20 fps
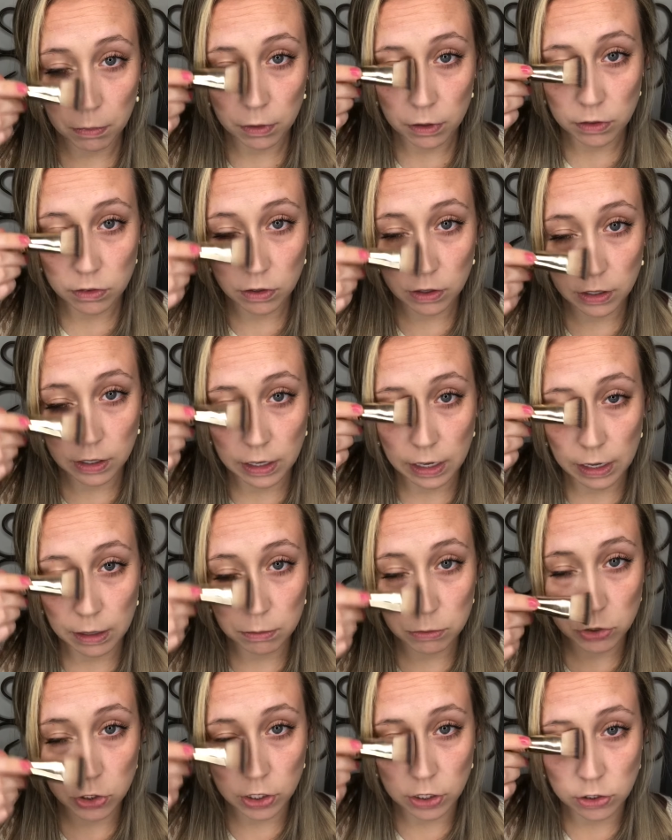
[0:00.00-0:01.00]
It's a game
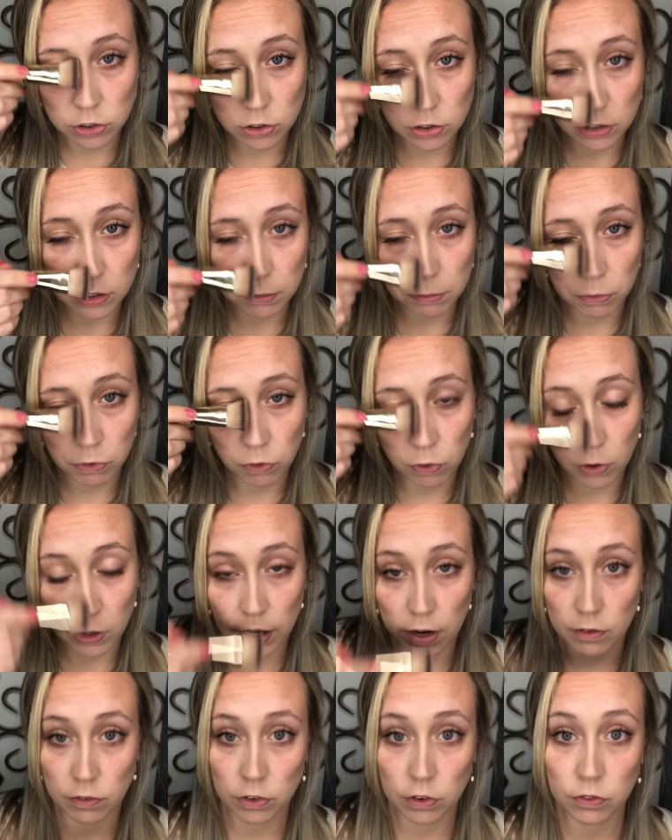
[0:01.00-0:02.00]
changer, and before and
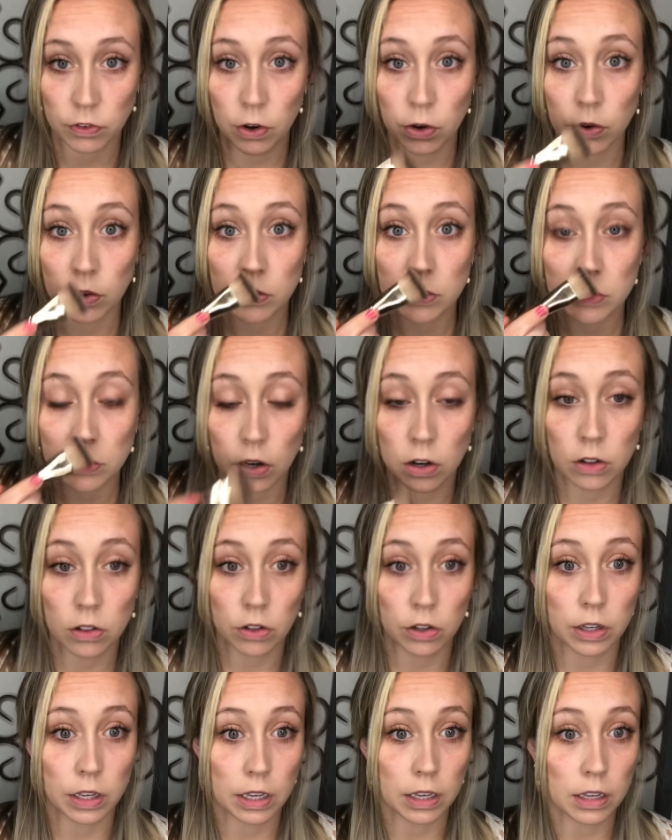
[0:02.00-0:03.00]
after photos start
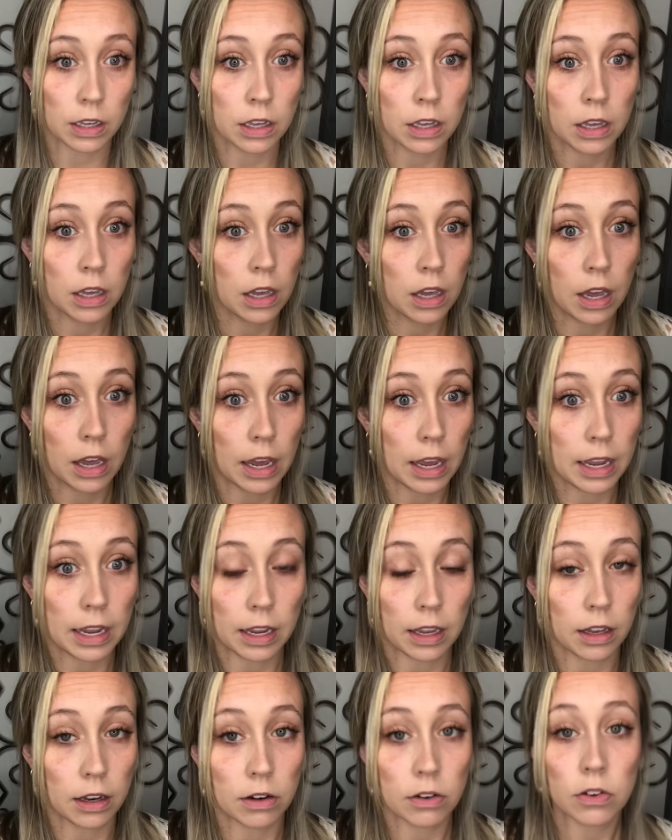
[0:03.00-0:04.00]
looking.
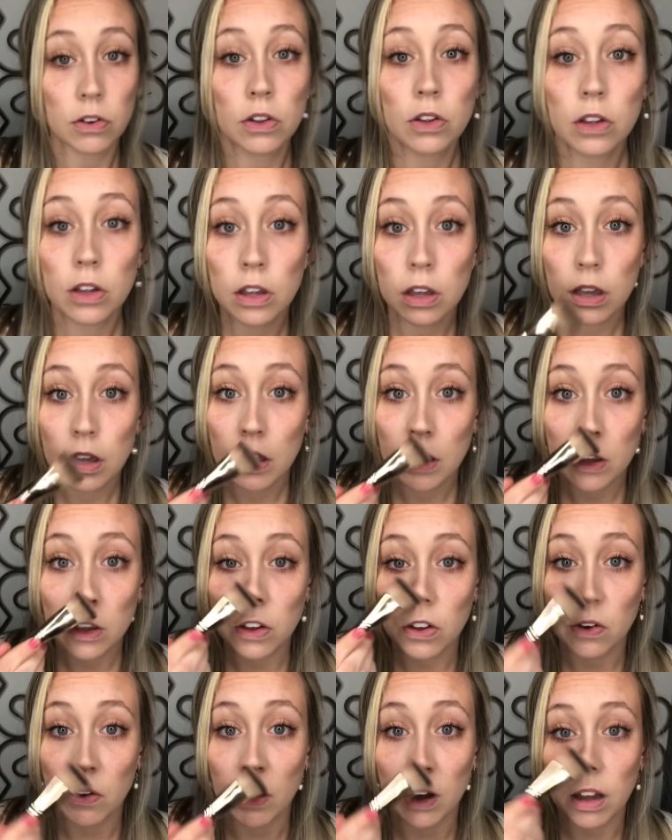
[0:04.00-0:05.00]
And
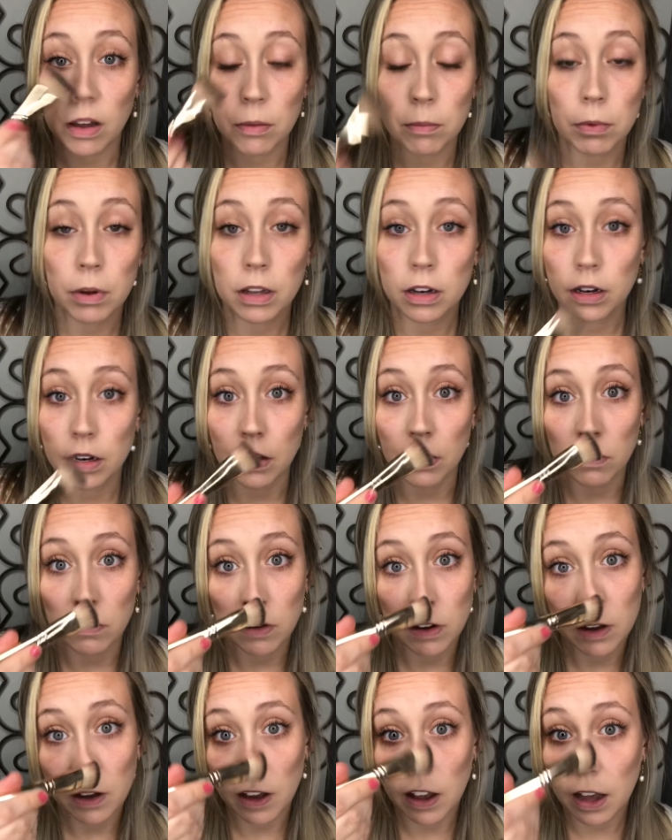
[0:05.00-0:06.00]
you no.
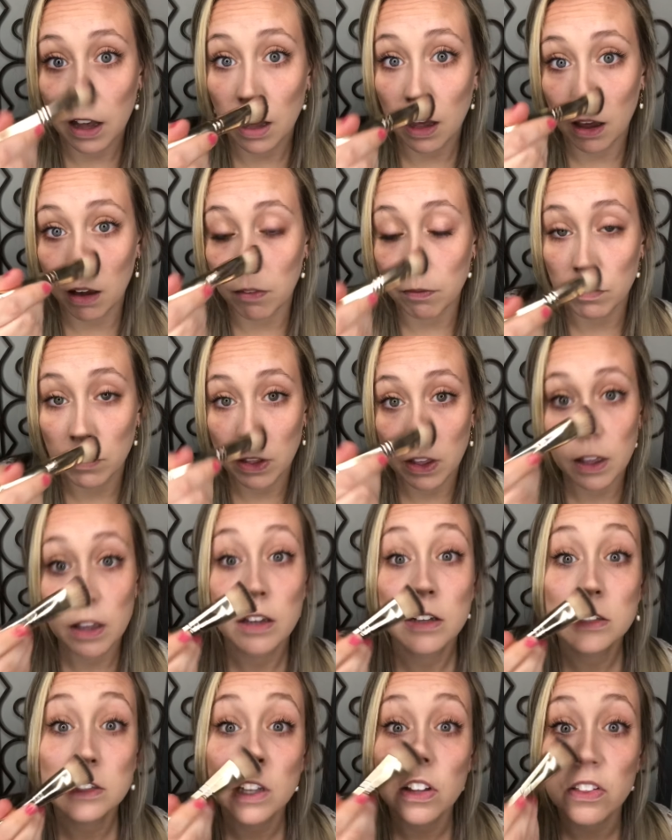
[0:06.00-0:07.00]

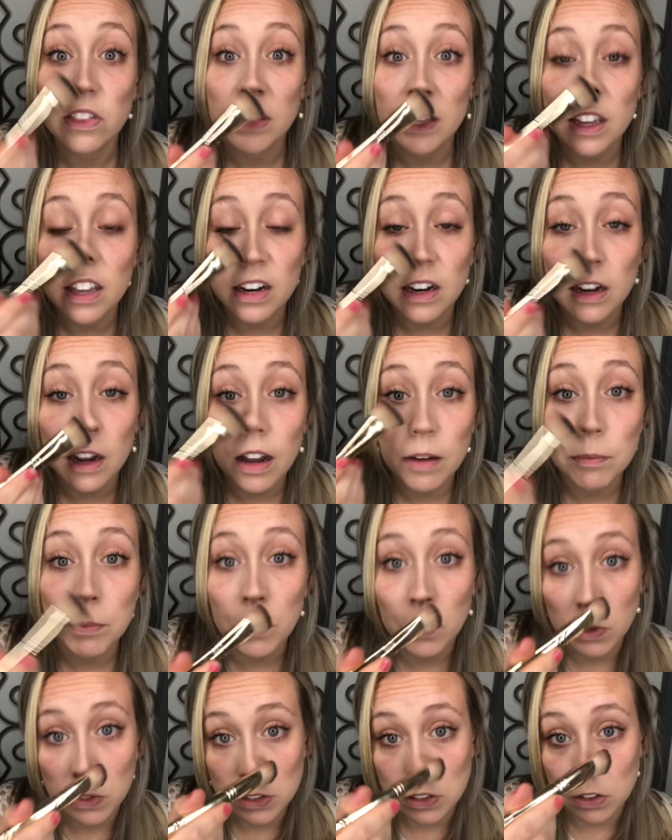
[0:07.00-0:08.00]
So then I'm
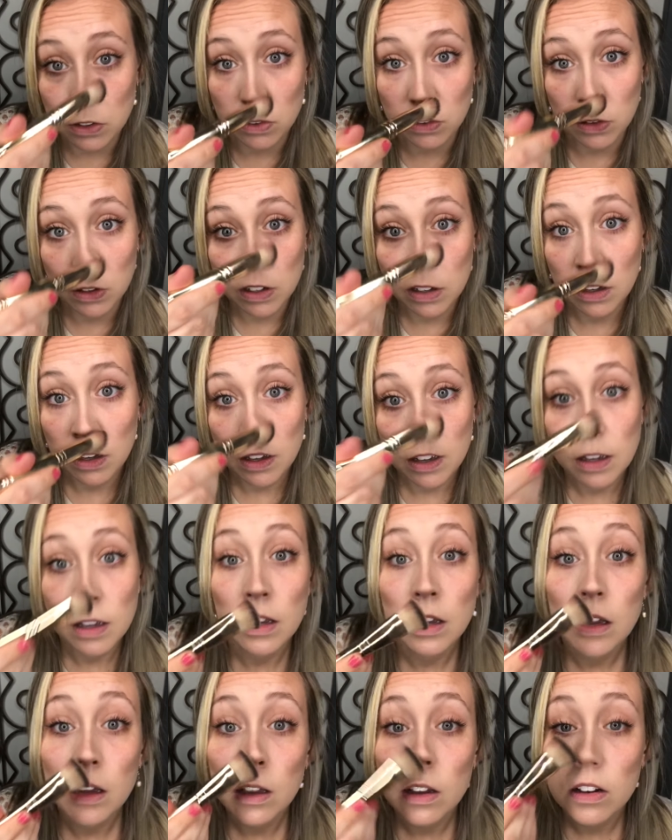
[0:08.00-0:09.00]
going to
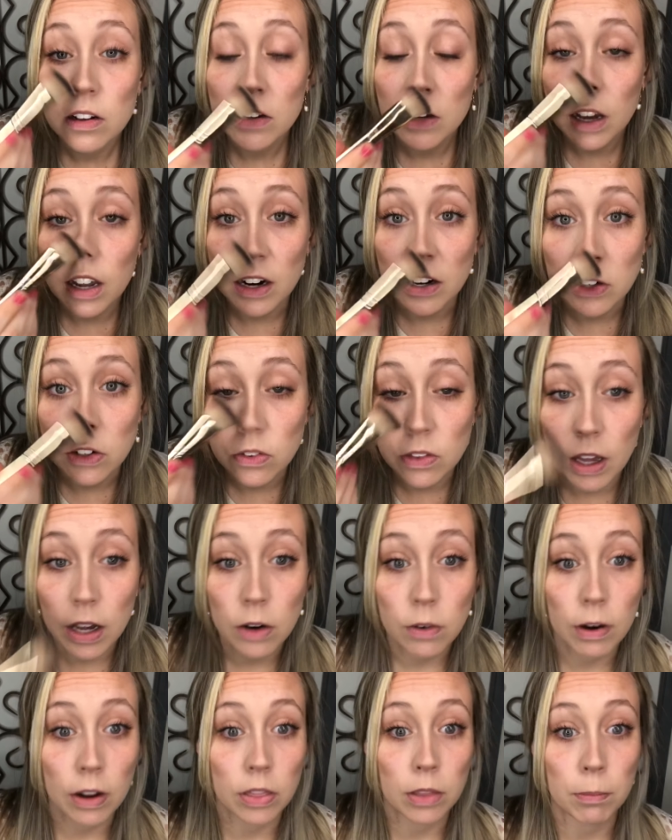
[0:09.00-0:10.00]
kind of do that
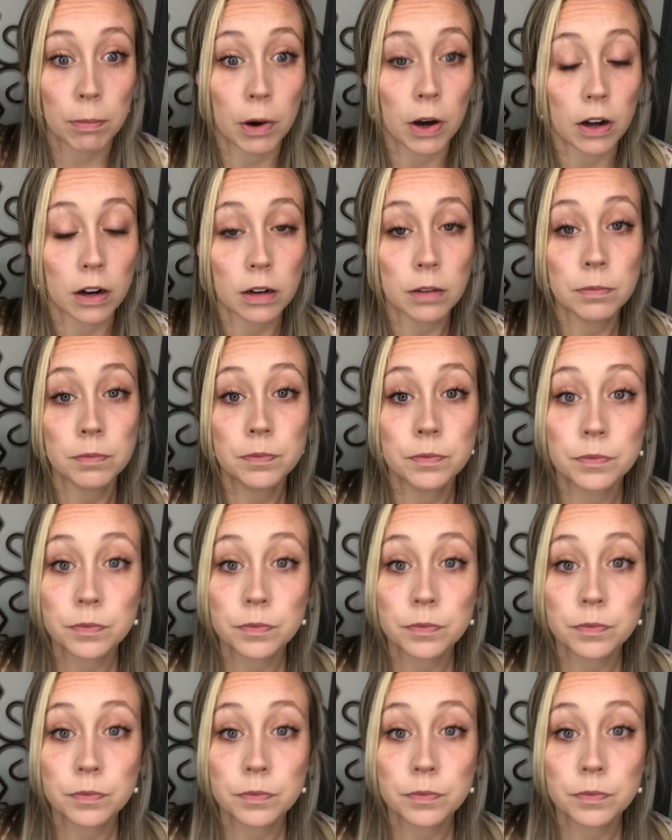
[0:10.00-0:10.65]
around the bottom